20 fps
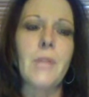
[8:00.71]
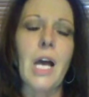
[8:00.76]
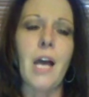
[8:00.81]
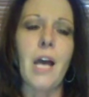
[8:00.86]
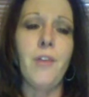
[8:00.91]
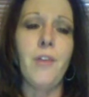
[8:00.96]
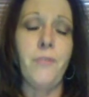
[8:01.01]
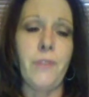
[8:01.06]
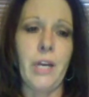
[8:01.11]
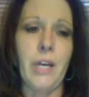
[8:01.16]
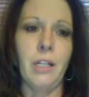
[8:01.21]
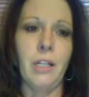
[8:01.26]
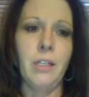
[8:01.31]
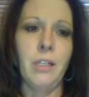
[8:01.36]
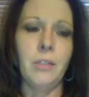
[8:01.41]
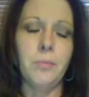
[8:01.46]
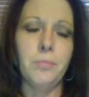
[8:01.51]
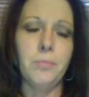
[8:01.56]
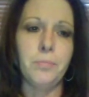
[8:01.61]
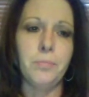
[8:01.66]
fell
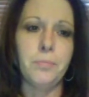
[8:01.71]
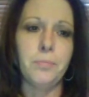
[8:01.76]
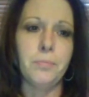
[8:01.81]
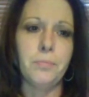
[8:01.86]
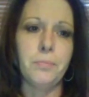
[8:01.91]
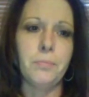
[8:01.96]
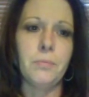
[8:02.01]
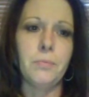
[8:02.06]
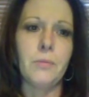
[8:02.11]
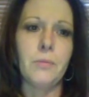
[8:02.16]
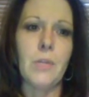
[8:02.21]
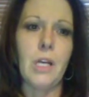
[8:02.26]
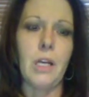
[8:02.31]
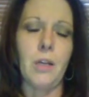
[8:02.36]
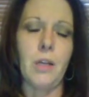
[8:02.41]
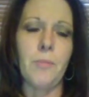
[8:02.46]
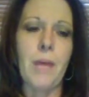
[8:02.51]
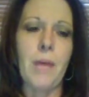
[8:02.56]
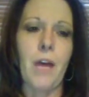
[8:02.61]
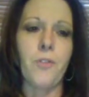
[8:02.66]

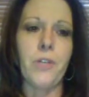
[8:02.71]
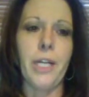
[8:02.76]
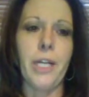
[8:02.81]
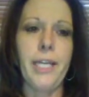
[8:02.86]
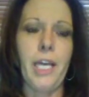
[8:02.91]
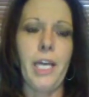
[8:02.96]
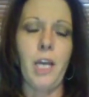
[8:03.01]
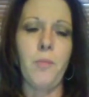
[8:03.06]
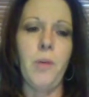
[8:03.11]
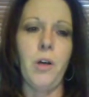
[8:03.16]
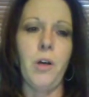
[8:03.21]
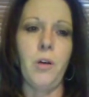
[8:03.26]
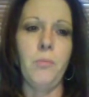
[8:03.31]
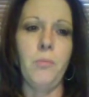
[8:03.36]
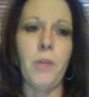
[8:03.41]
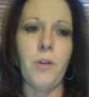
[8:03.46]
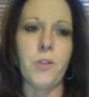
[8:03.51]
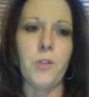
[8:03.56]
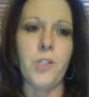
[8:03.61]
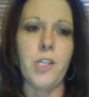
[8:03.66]
after I came home. I
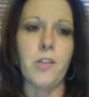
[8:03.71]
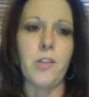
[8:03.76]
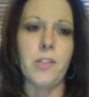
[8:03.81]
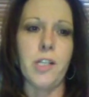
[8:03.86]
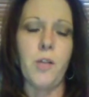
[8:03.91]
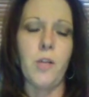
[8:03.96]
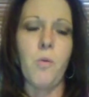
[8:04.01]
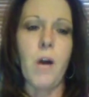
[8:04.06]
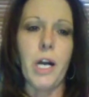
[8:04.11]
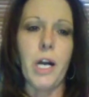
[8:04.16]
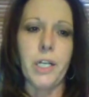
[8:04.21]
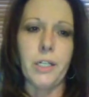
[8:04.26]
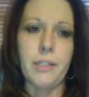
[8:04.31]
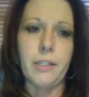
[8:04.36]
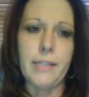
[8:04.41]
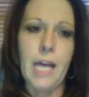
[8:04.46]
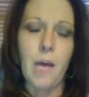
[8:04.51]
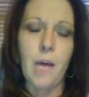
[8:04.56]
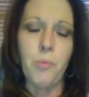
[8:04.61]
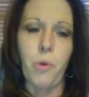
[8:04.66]
was using a walker at
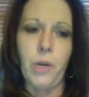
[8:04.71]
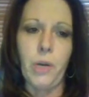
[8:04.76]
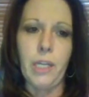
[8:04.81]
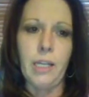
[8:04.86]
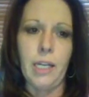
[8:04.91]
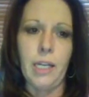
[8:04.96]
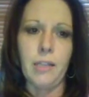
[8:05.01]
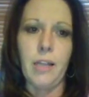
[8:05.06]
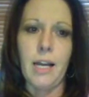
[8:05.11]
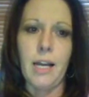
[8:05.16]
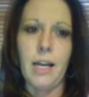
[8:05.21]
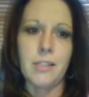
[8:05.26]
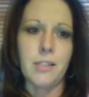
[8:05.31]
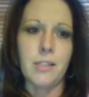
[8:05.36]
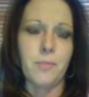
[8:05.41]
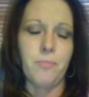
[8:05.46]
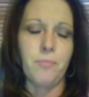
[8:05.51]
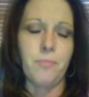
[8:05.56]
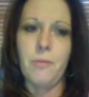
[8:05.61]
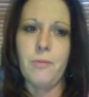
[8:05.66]
that point. I'd lost
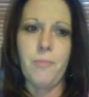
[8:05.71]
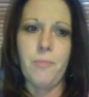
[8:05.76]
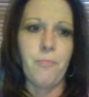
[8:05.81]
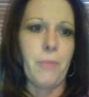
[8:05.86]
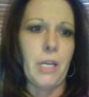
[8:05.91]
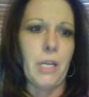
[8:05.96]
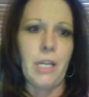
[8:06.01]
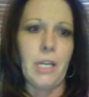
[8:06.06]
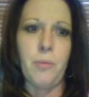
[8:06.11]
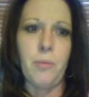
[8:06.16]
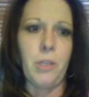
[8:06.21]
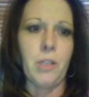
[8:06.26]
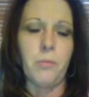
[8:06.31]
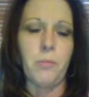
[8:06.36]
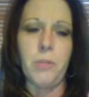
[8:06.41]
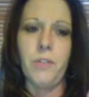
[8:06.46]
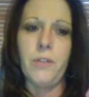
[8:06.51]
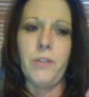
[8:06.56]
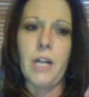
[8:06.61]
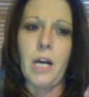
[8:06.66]
being able to move
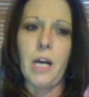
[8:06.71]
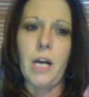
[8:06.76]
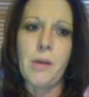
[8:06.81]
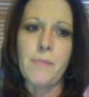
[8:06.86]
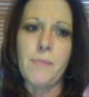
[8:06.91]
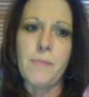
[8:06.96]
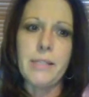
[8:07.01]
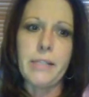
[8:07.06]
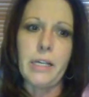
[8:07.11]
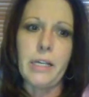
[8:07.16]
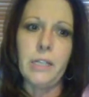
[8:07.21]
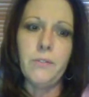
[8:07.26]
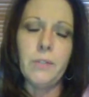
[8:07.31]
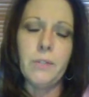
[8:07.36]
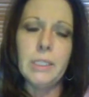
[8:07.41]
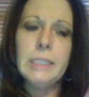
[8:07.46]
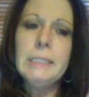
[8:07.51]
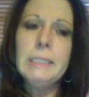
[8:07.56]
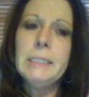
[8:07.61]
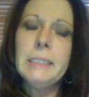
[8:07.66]
it all by myself.
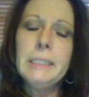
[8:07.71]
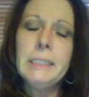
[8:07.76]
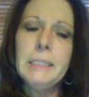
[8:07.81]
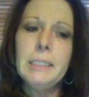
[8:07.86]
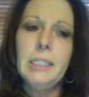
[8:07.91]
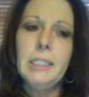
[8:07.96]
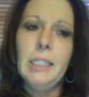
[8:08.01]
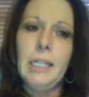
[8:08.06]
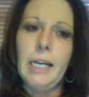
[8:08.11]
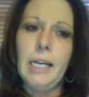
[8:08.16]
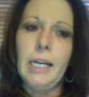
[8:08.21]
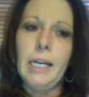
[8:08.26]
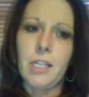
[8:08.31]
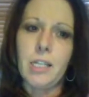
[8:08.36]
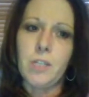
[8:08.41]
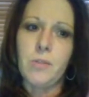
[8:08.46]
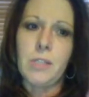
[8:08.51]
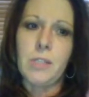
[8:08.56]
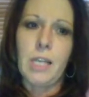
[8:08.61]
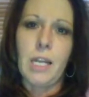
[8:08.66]
I actually
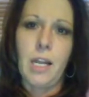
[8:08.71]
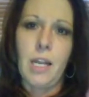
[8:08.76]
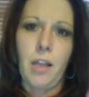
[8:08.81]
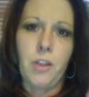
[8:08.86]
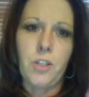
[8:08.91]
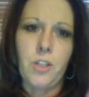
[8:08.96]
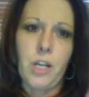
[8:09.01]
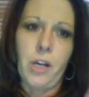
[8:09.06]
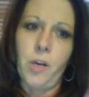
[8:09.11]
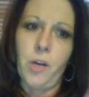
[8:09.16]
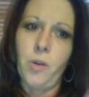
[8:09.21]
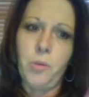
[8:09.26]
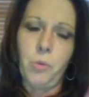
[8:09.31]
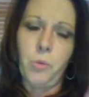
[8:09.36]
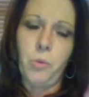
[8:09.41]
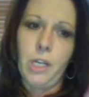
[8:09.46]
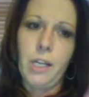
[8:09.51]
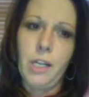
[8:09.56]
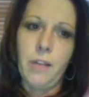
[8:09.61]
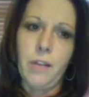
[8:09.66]
was getting out of the shower one
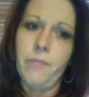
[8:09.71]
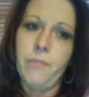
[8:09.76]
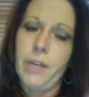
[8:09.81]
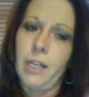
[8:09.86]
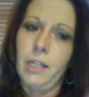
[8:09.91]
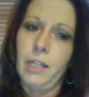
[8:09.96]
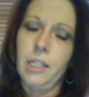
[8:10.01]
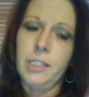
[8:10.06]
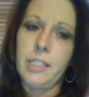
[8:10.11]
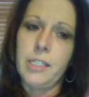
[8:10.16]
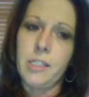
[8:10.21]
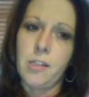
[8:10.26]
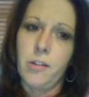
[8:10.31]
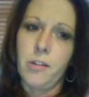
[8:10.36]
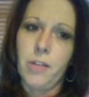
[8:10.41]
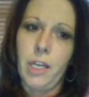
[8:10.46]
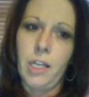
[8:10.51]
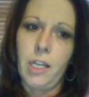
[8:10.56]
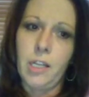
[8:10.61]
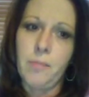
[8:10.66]
morning and fell and
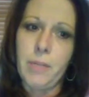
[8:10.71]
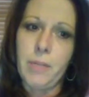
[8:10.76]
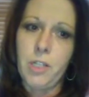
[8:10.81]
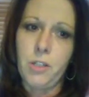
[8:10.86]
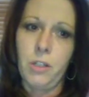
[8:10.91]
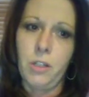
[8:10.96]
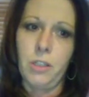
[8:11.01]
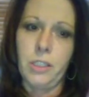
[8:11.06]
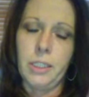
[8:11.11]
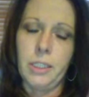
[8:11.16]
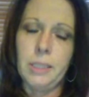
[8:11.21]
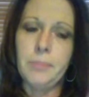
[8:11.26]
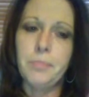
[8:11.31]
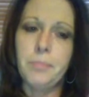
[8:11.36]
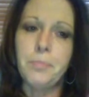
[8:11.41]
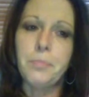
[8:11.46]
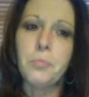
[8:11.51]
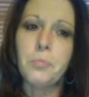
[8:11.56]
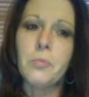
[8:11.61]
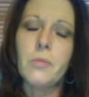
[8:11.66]
dislocated my shoulder
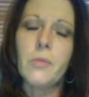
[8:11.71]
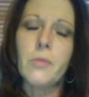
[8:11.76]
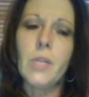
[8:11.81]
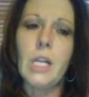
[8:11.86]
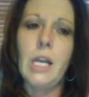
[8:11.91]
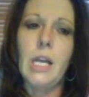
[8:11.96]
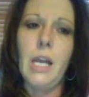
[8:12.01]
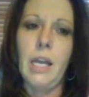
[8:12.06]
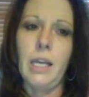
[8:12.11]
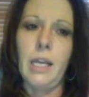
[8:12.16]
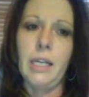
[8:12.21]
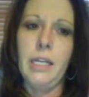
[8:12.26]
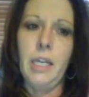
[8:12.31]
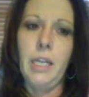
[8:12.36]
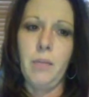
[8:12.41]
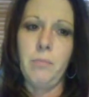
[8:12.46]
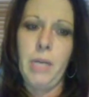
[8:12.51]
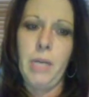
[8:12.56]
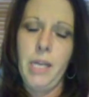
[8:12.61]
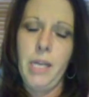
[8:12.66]
and hit
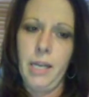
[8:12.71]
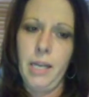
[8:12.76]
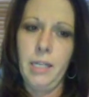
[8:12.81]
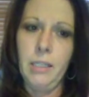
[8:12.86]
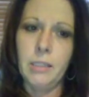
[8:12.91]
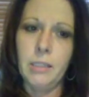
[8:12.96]
my head.